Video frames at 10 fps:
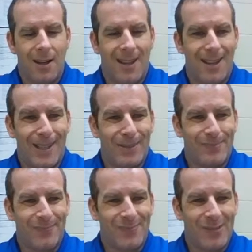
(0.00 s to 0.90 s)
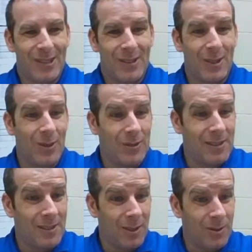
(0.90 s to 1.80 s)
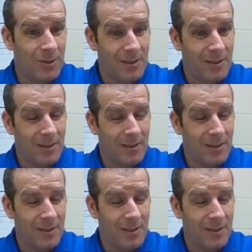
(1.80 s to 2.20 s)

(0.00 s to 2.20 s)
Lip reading: Um, those